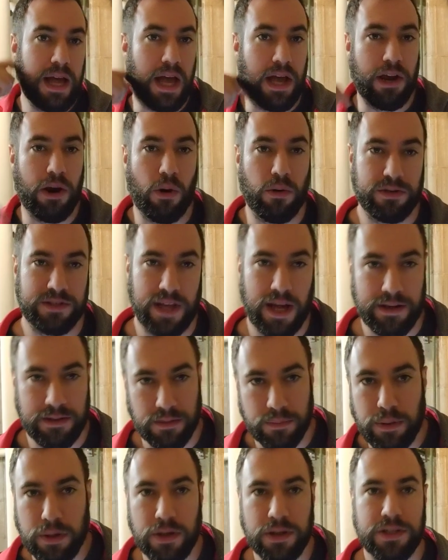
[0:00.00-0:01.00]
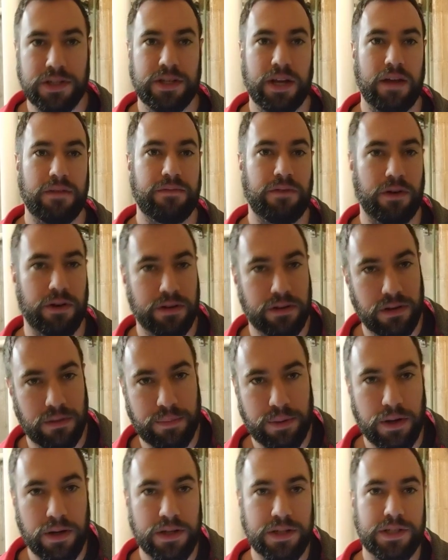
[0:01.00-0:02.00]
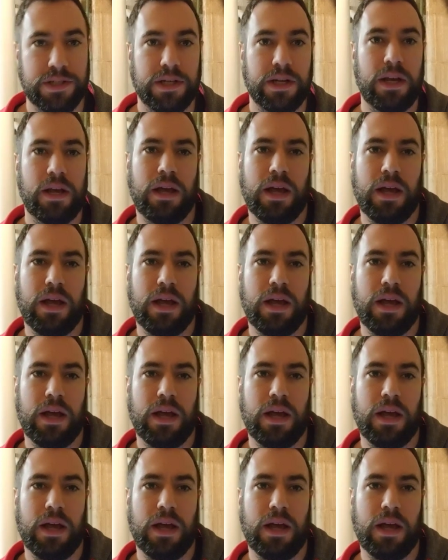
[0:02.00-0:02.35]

a horizontal push, a vertical push,